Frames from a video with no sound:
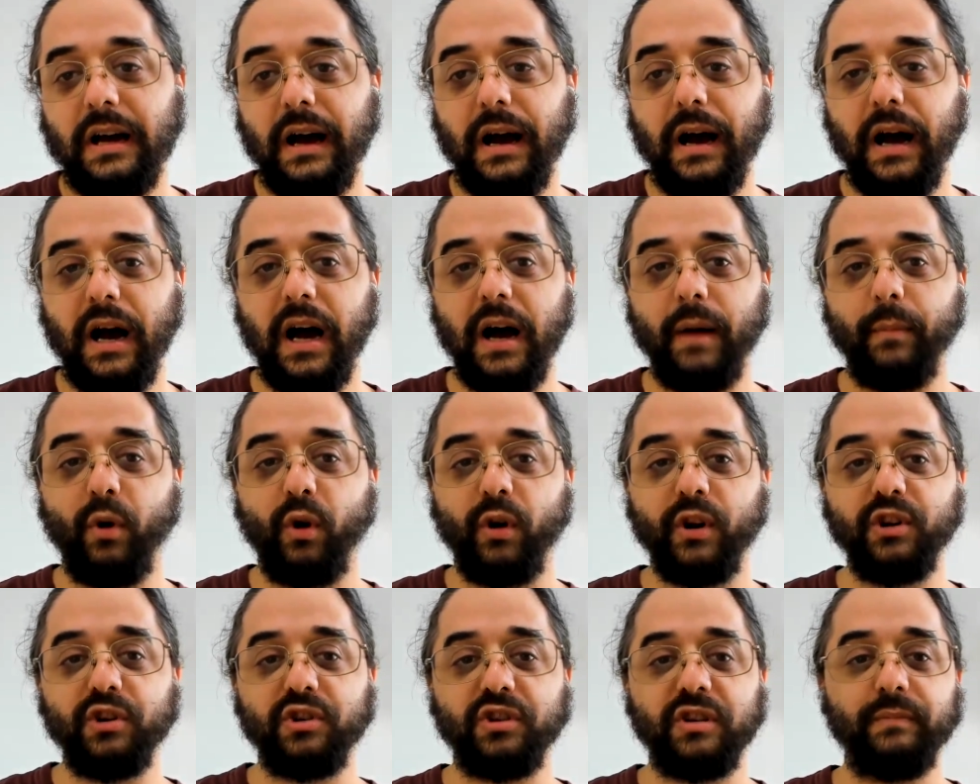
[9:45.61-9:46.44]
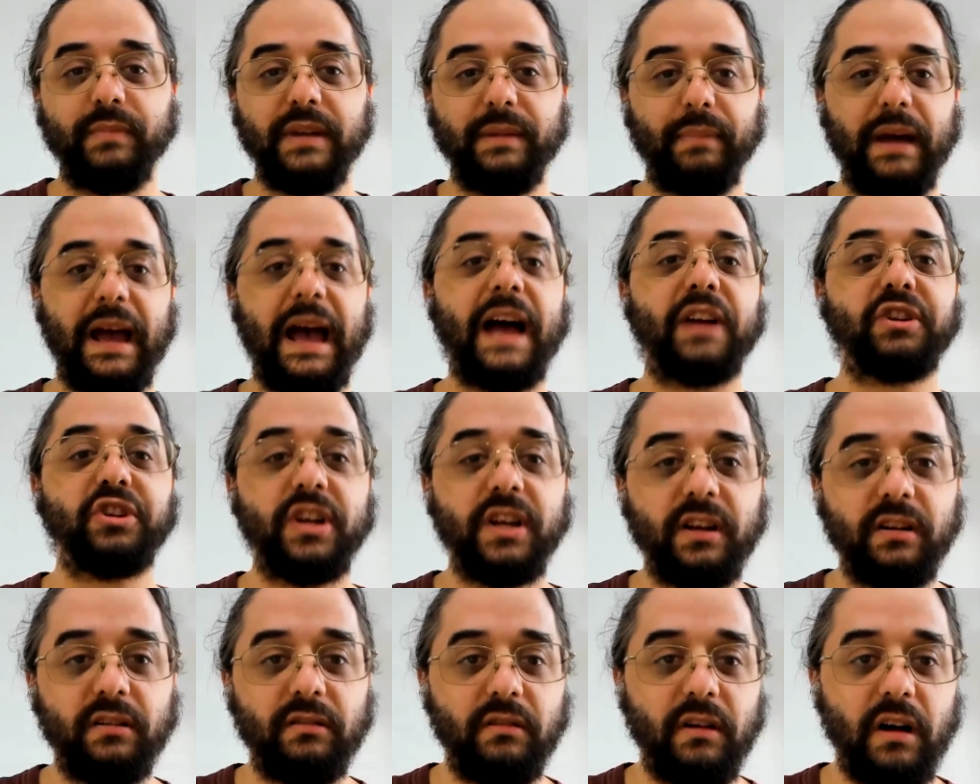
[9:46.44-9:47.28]
Or you should be
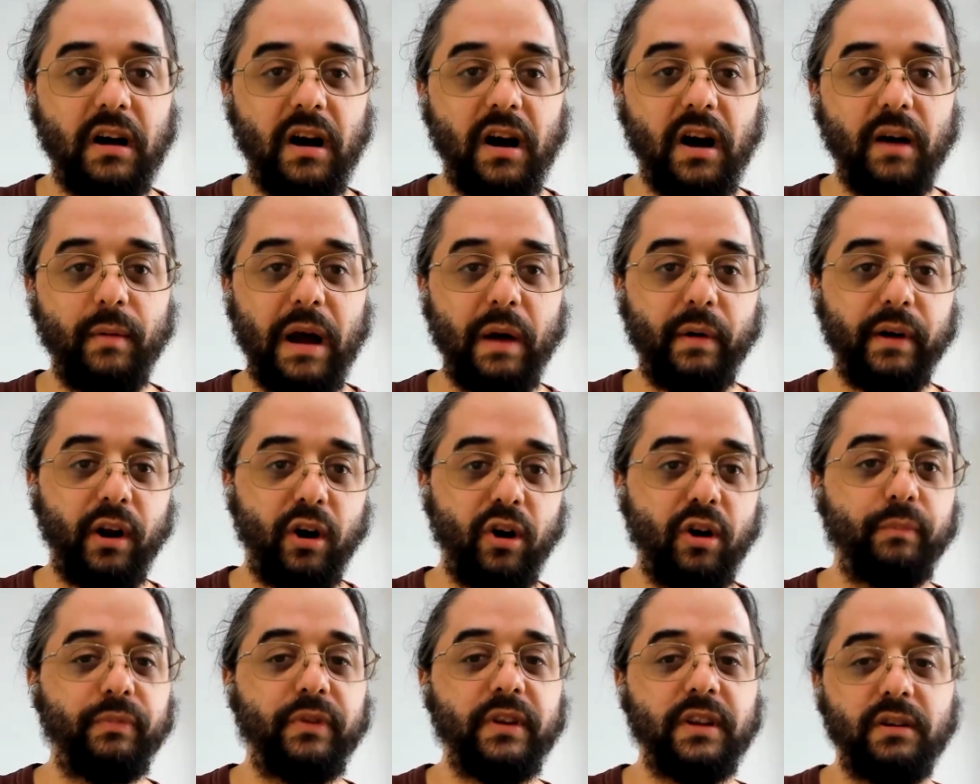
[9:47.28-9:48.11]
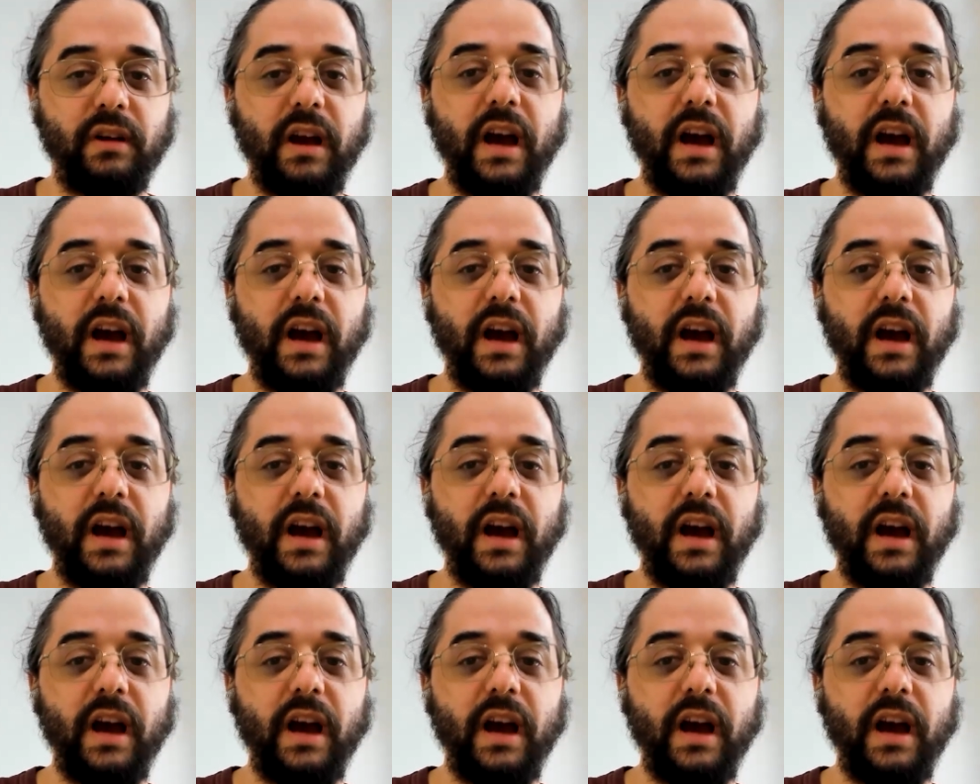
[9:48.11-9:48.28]
patching. I would hope that you